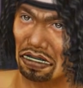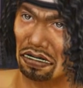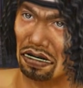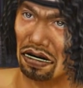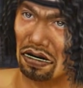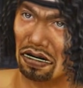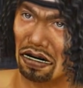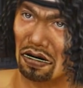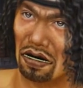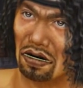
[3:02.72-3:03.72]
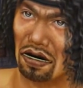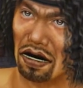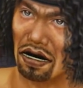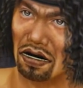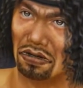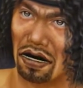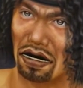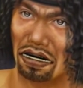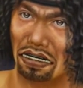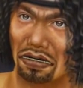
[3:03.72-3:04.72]
a stand that you don't know how to
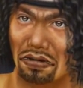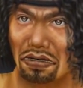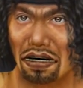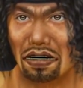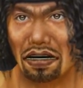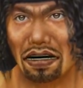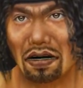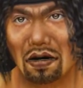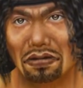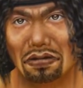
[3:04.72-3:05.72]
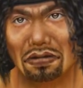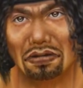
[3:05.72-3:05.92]
play, let me know.